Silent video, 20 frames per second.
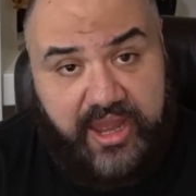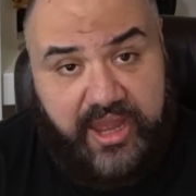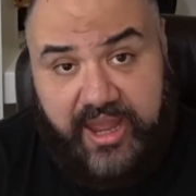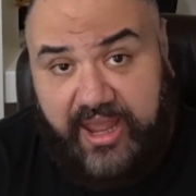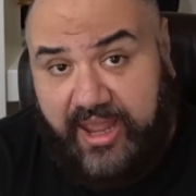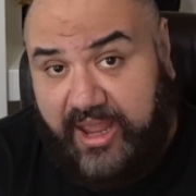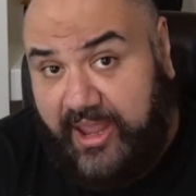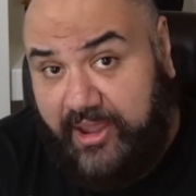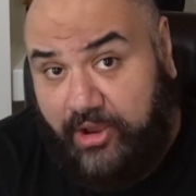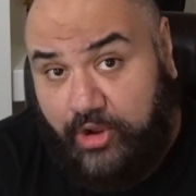I,
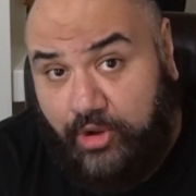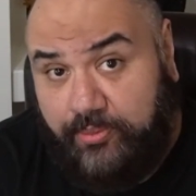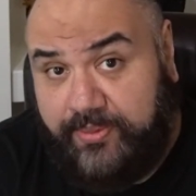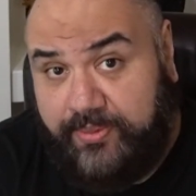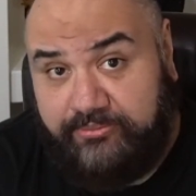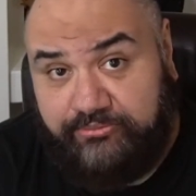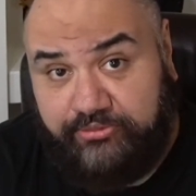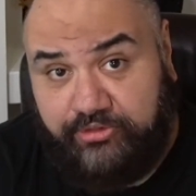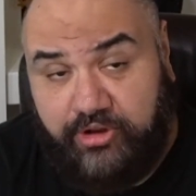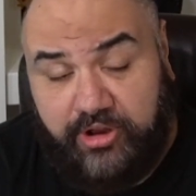I hope
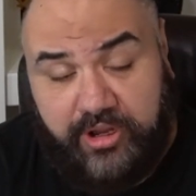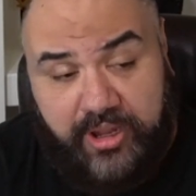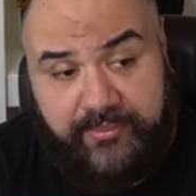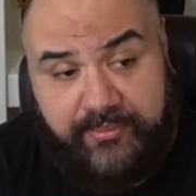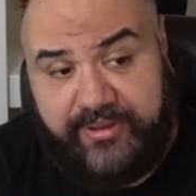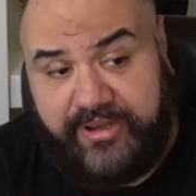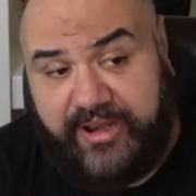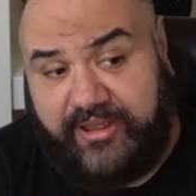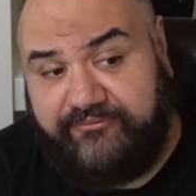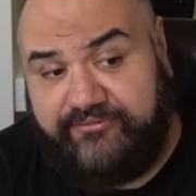I'm wrong. I
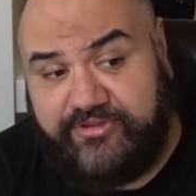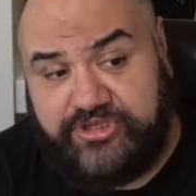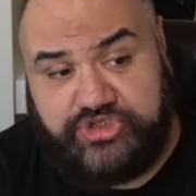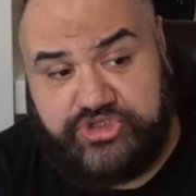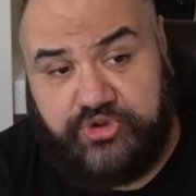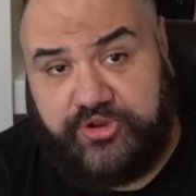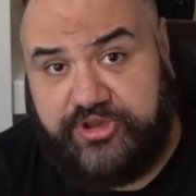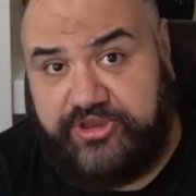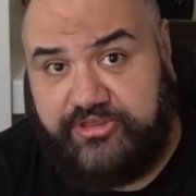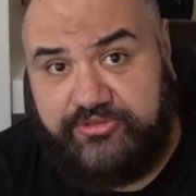mean, I've
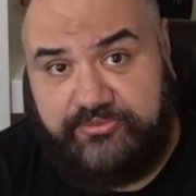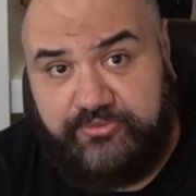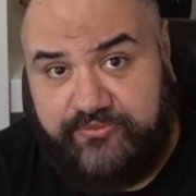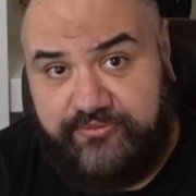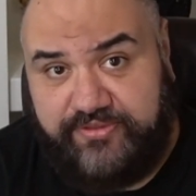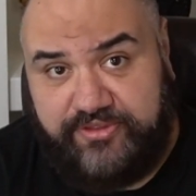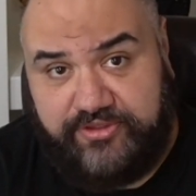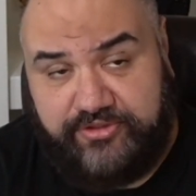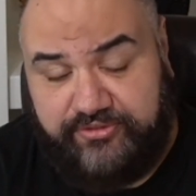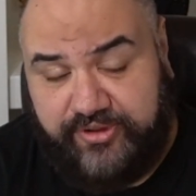enjoyed these
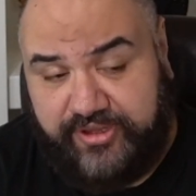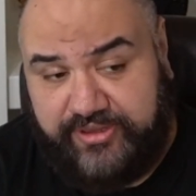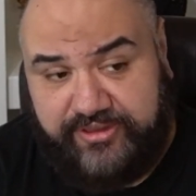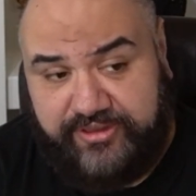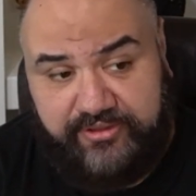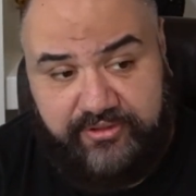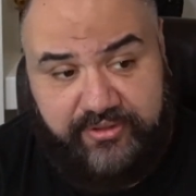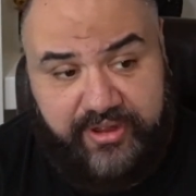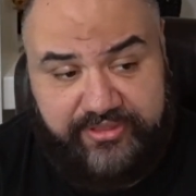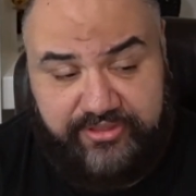movies a great
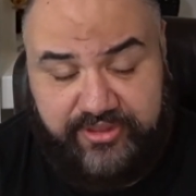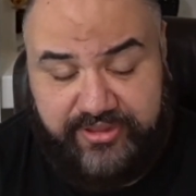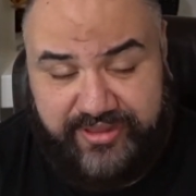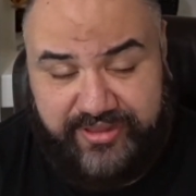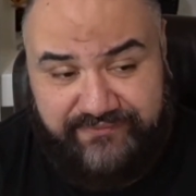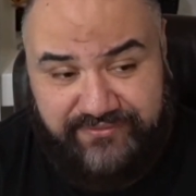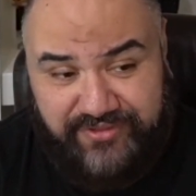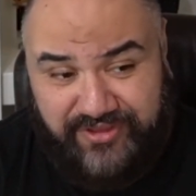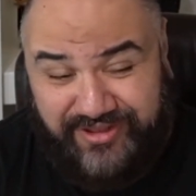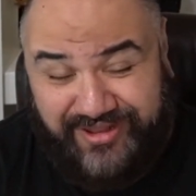deal. I think
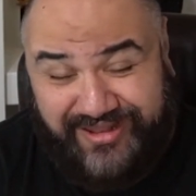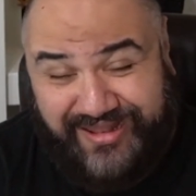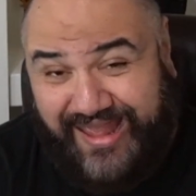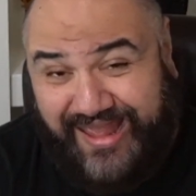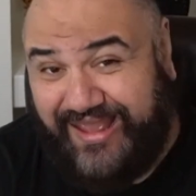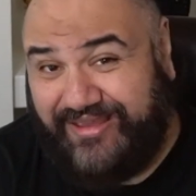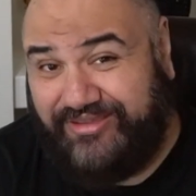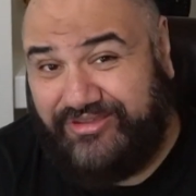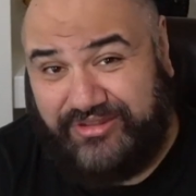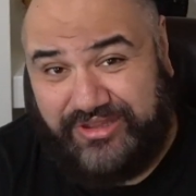they've done an
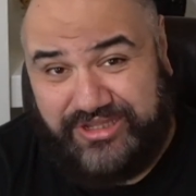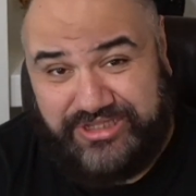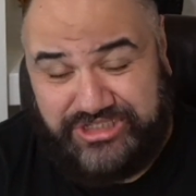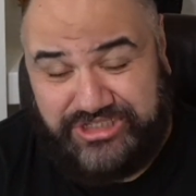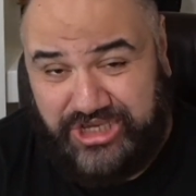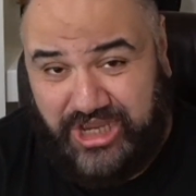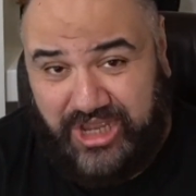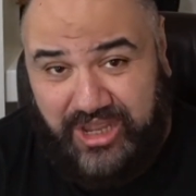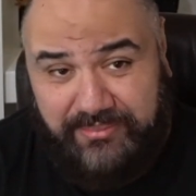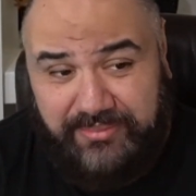excellent
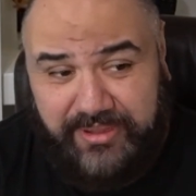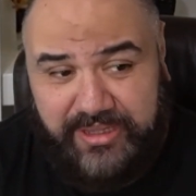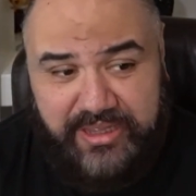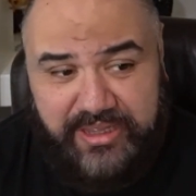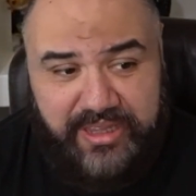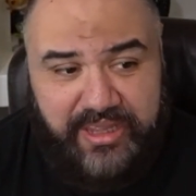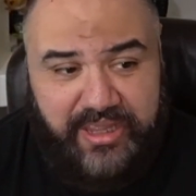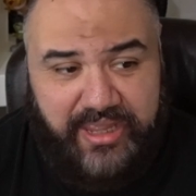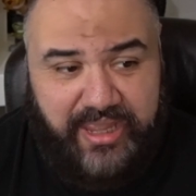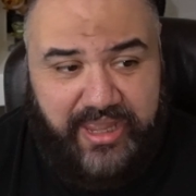job,
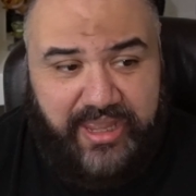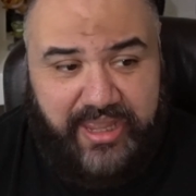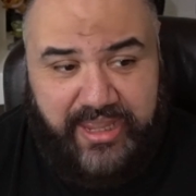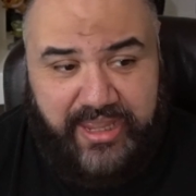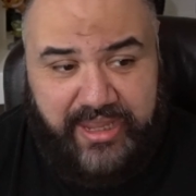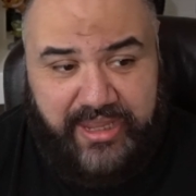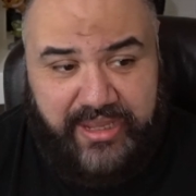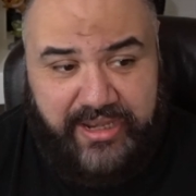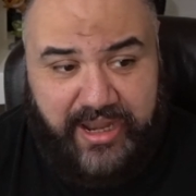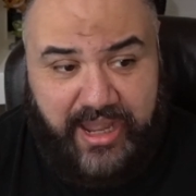
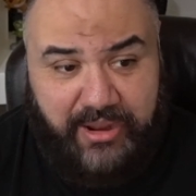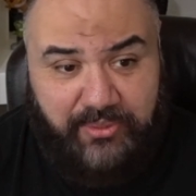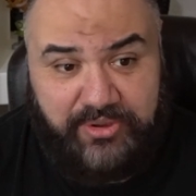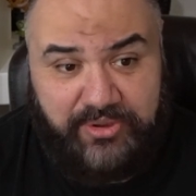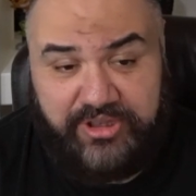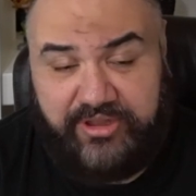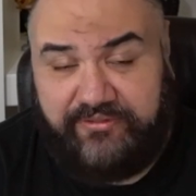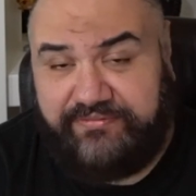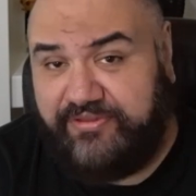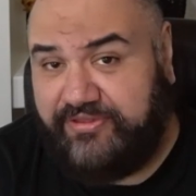and I would
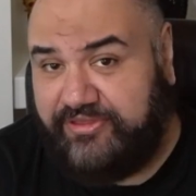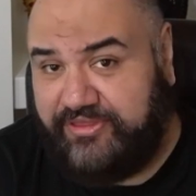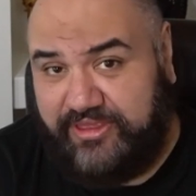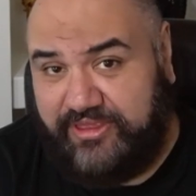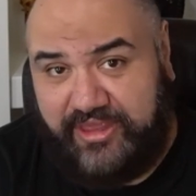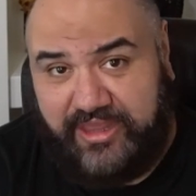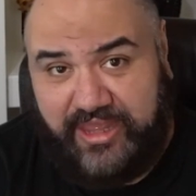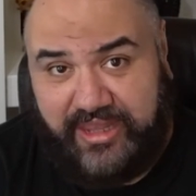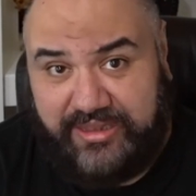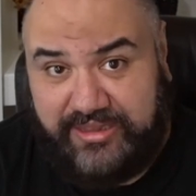love to
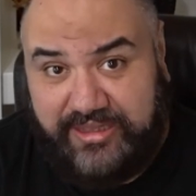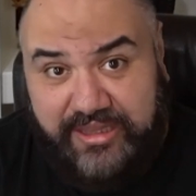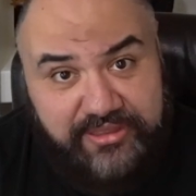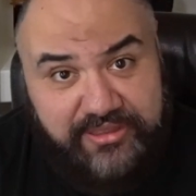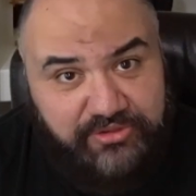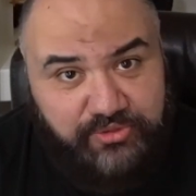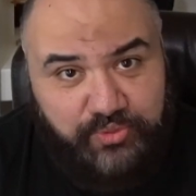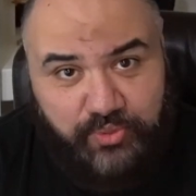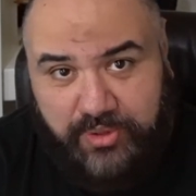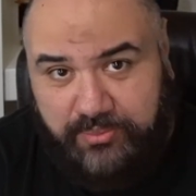see at
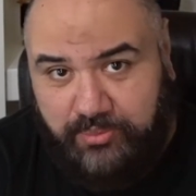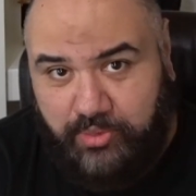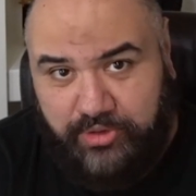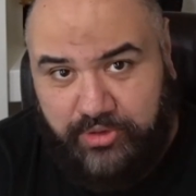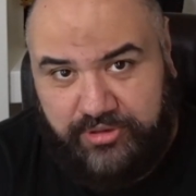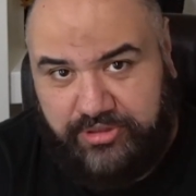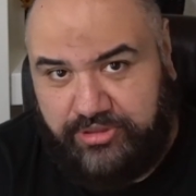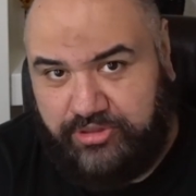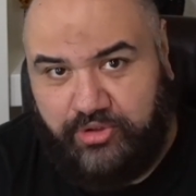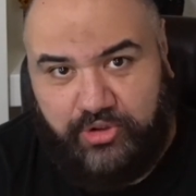least one more
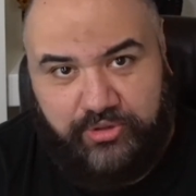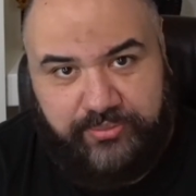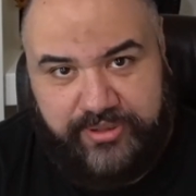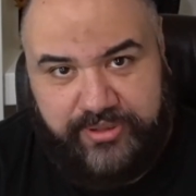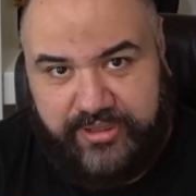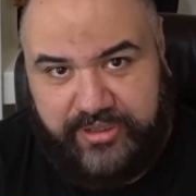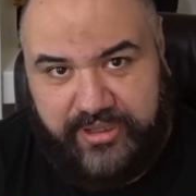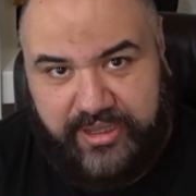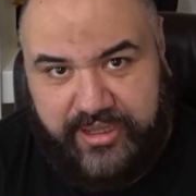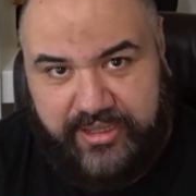
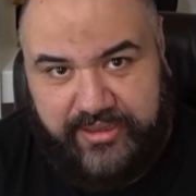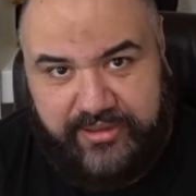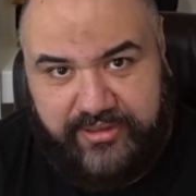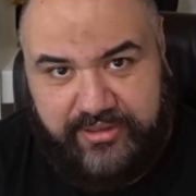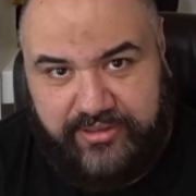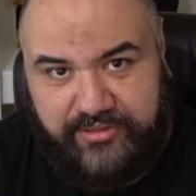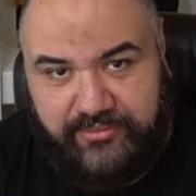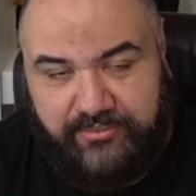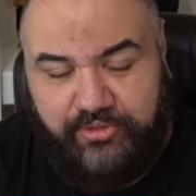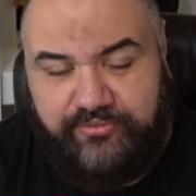installment
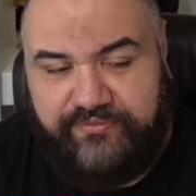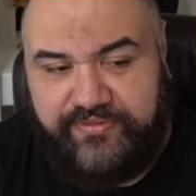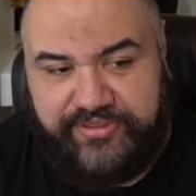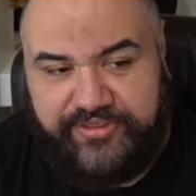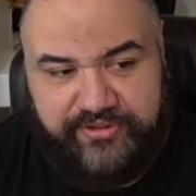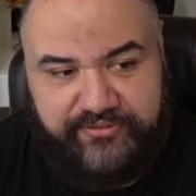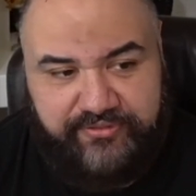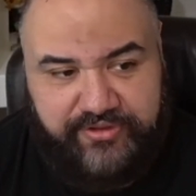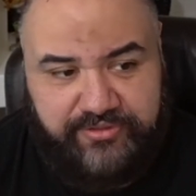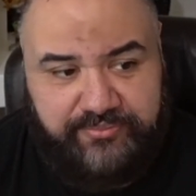in the movie
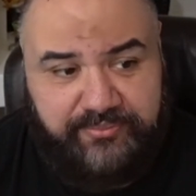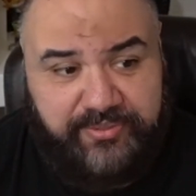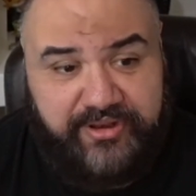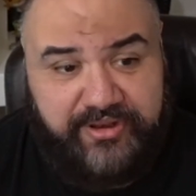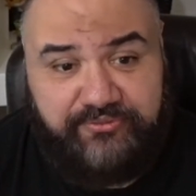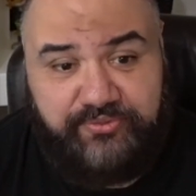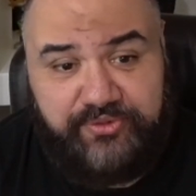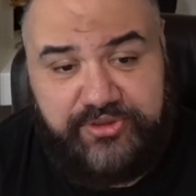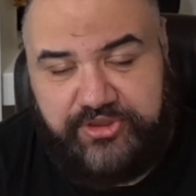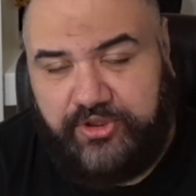series. But
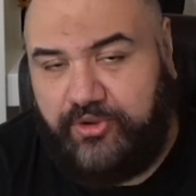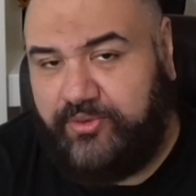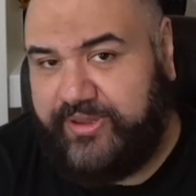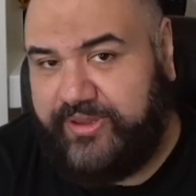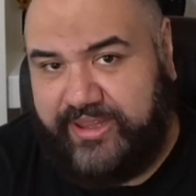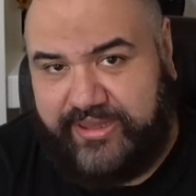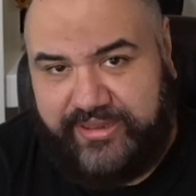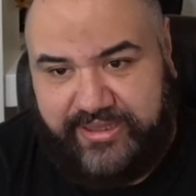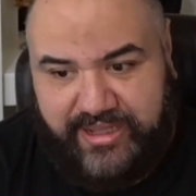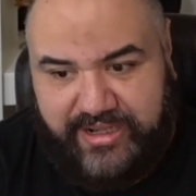if we don't
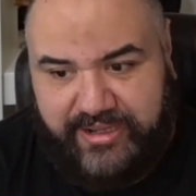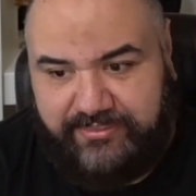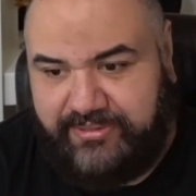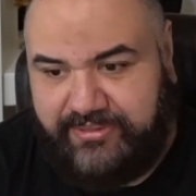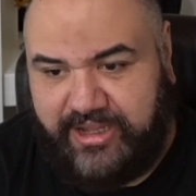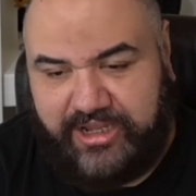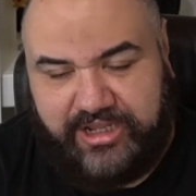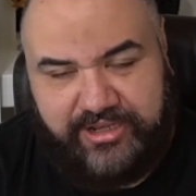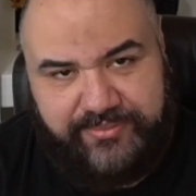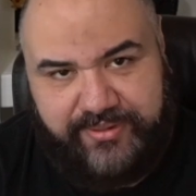get that, I'm
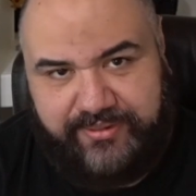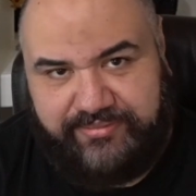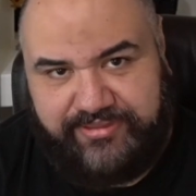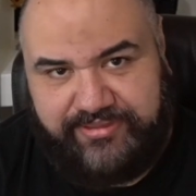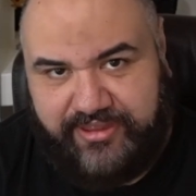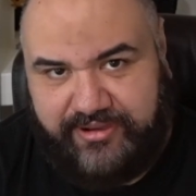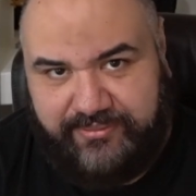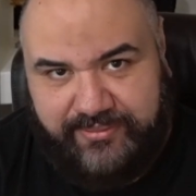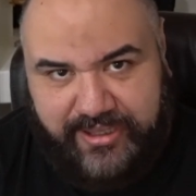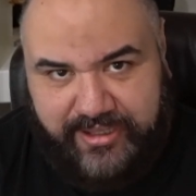not going to be
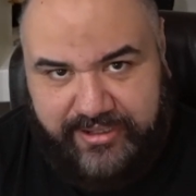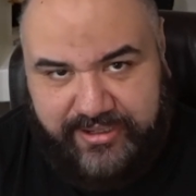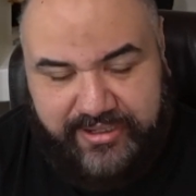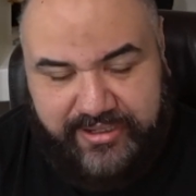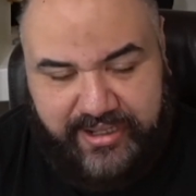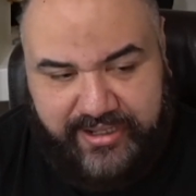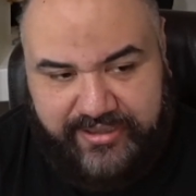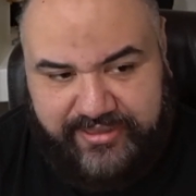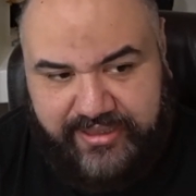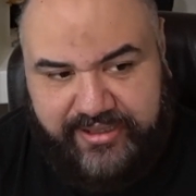upset about it.
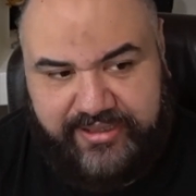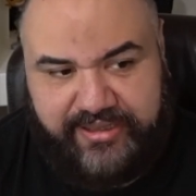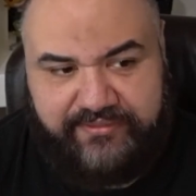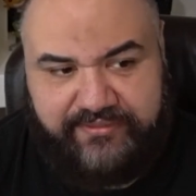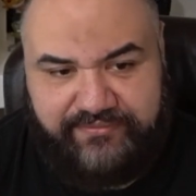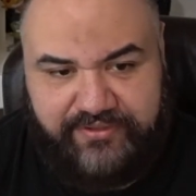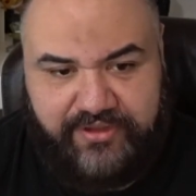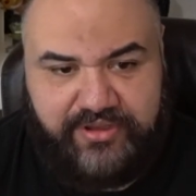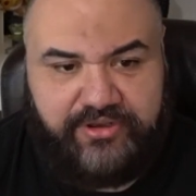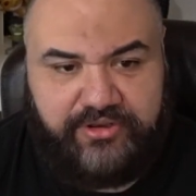I think
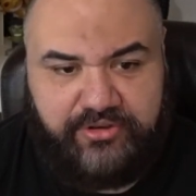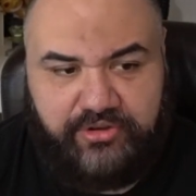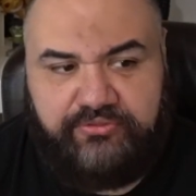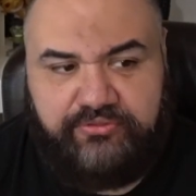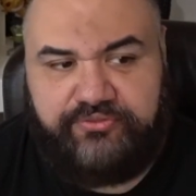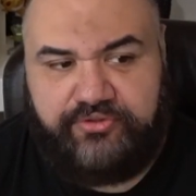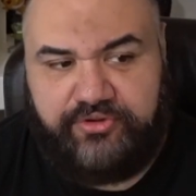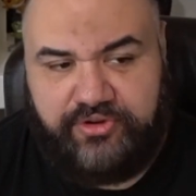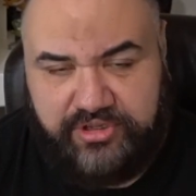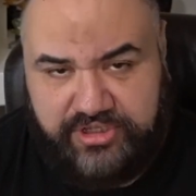they've done an
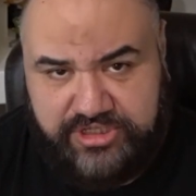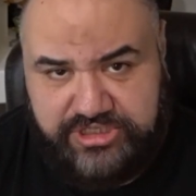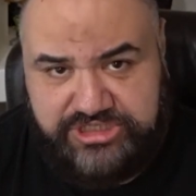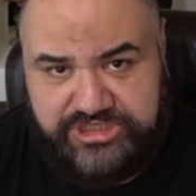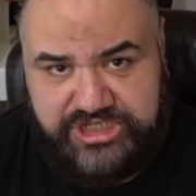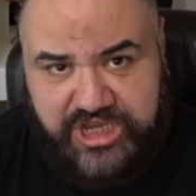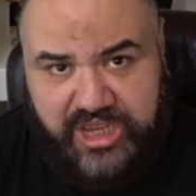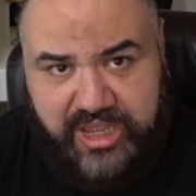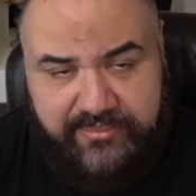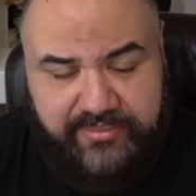overall good
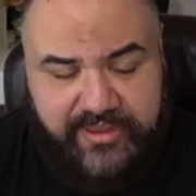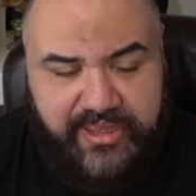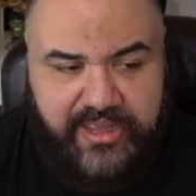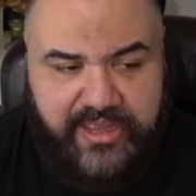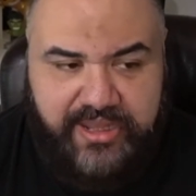job.